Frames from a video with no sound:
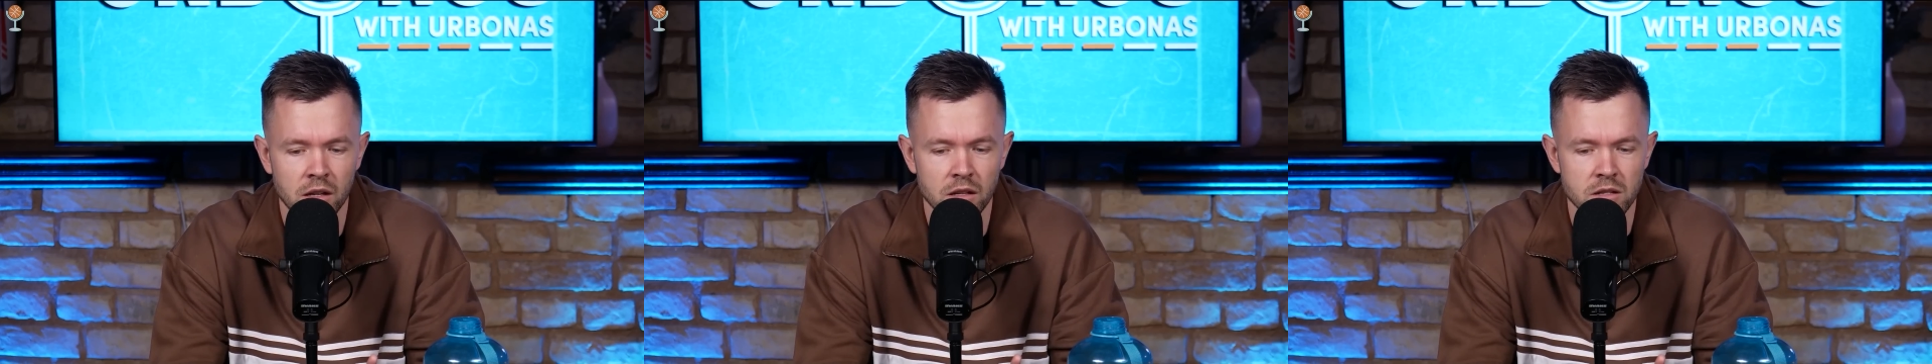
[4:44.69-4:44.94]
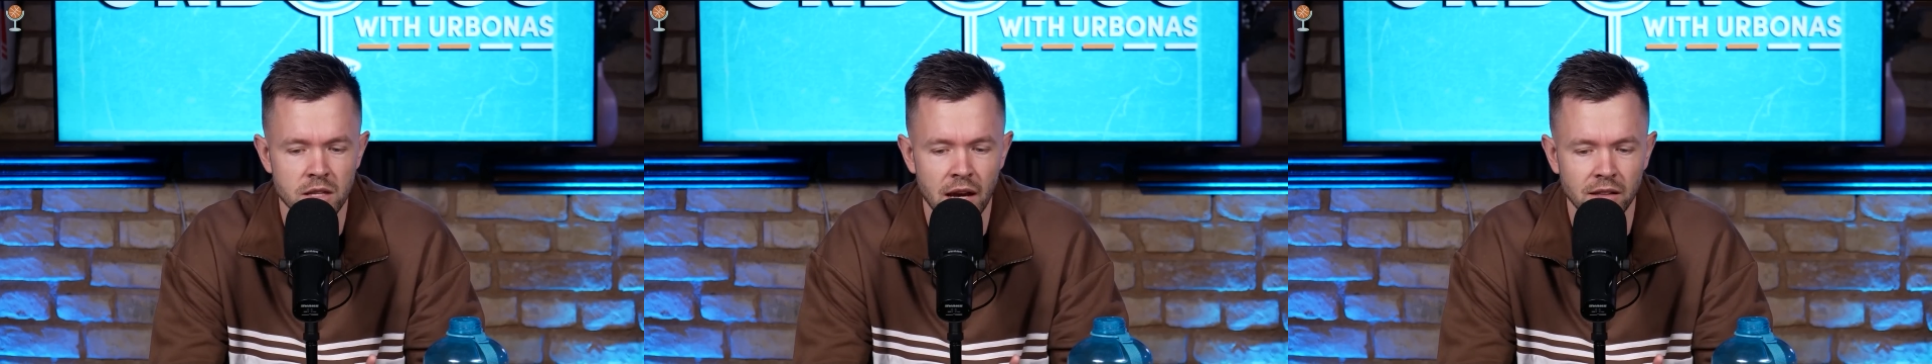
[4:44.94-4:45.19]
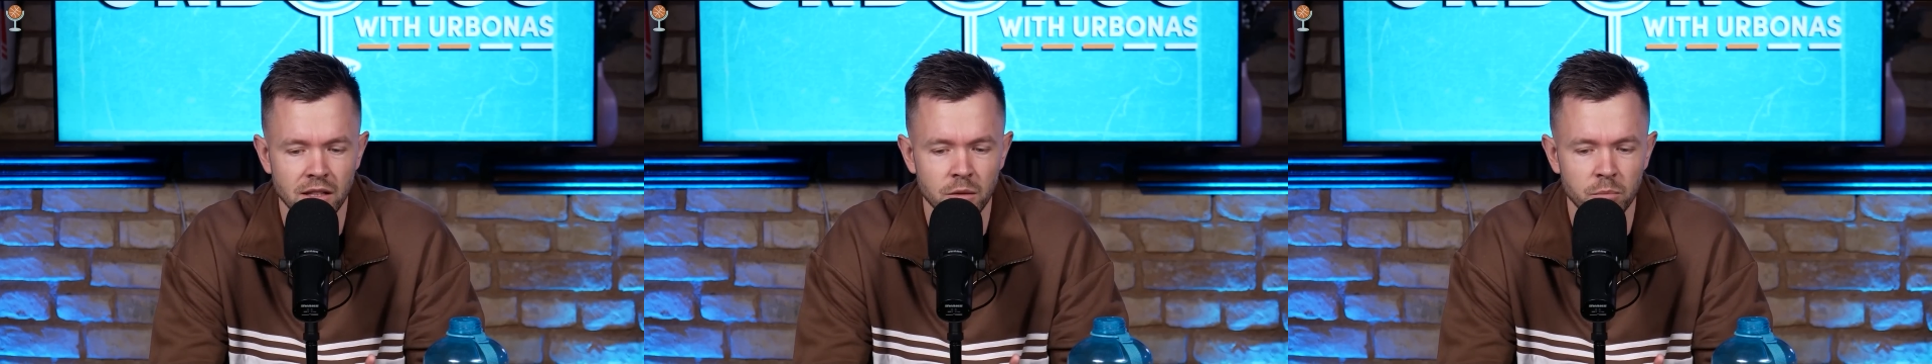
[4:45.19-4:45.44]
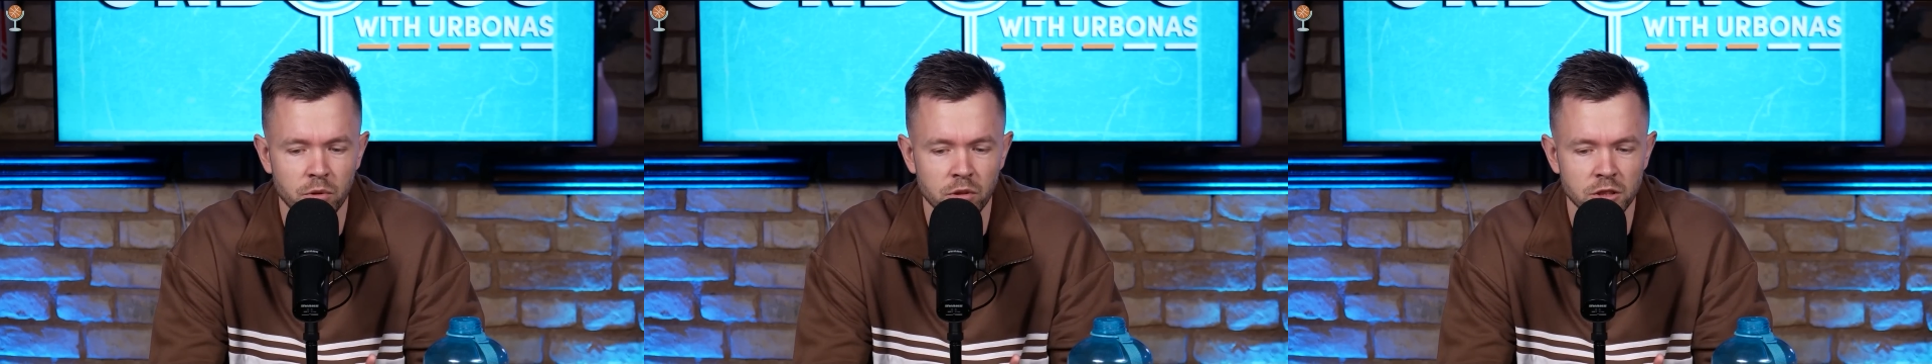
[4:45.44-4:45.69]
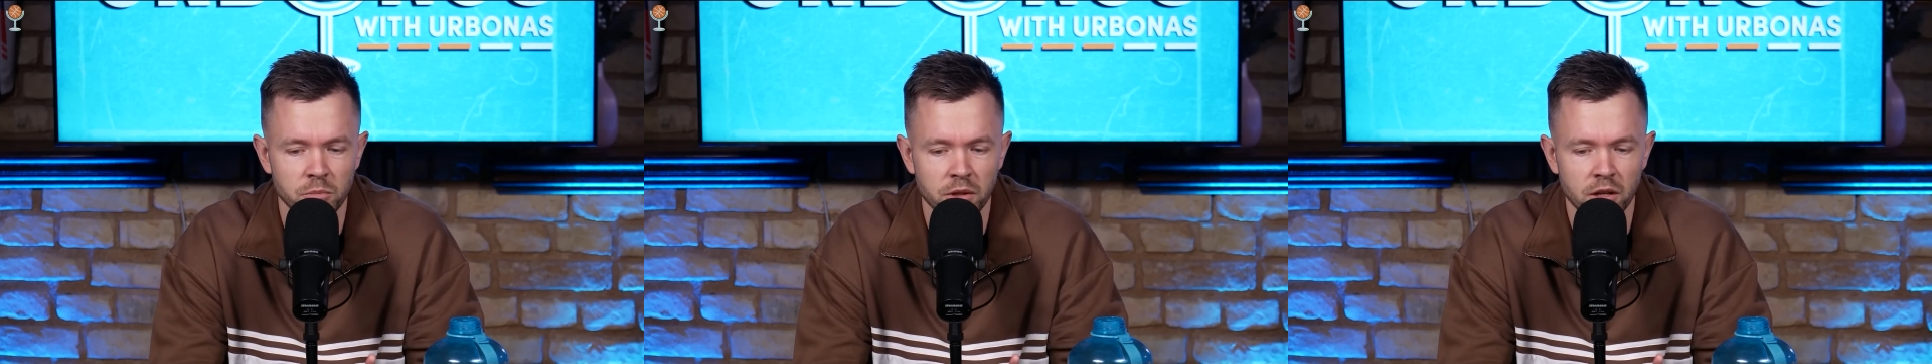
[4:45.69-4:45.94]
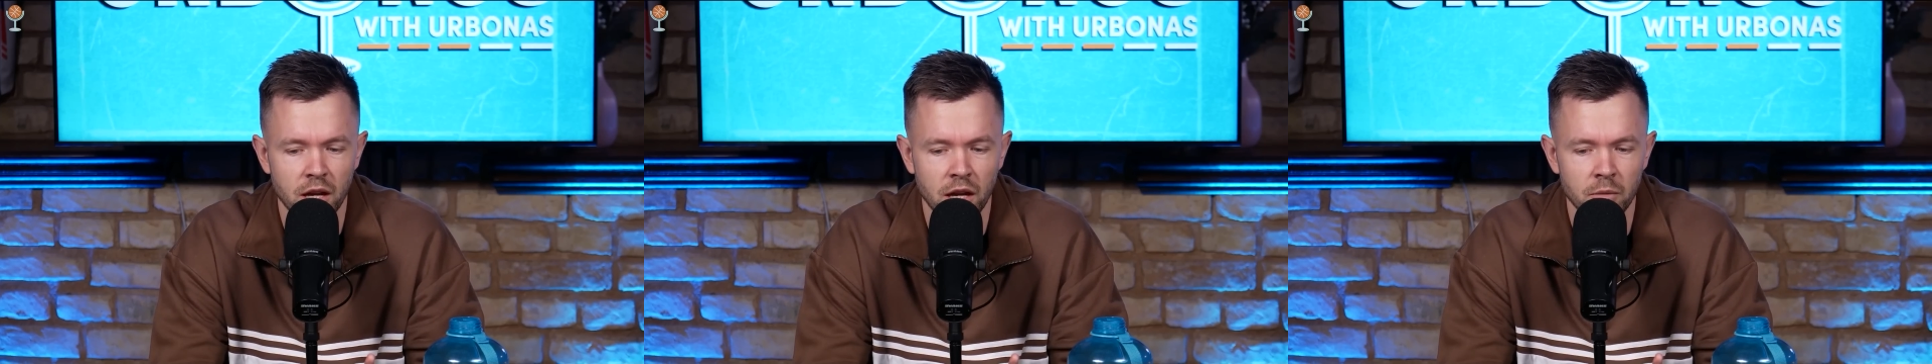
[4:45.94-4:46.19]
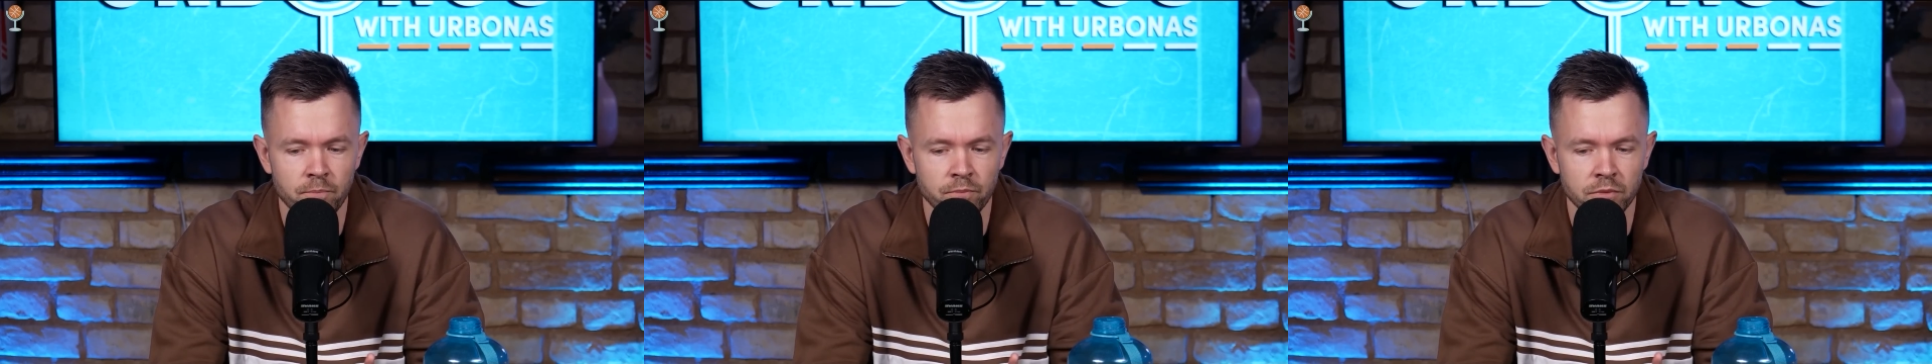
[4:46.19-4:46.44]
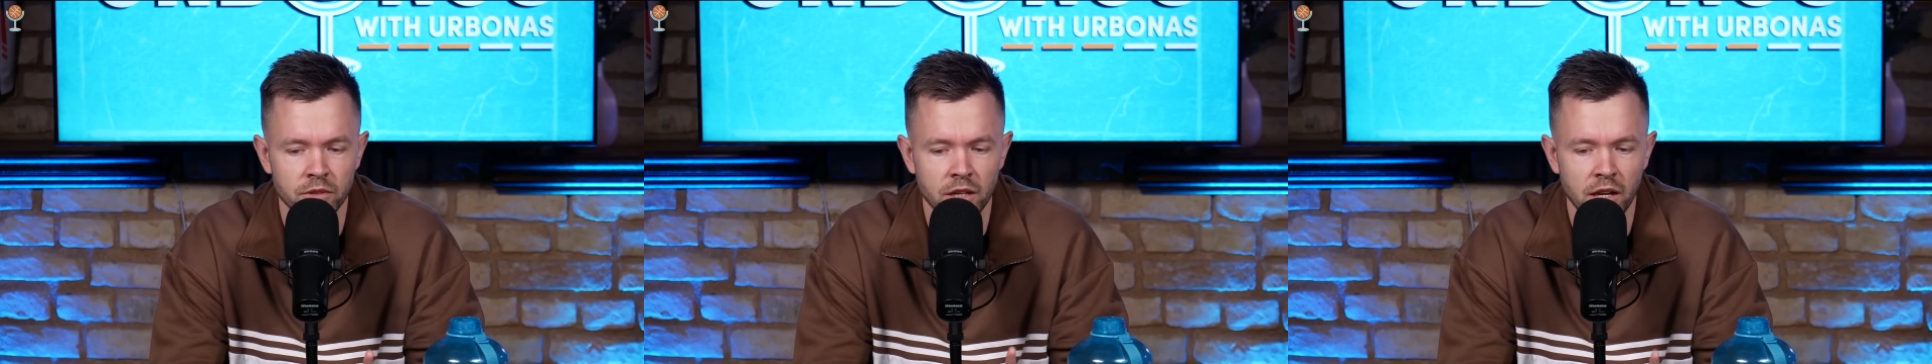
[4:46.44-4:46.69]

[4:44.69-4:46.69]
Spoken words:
is 19 points per game.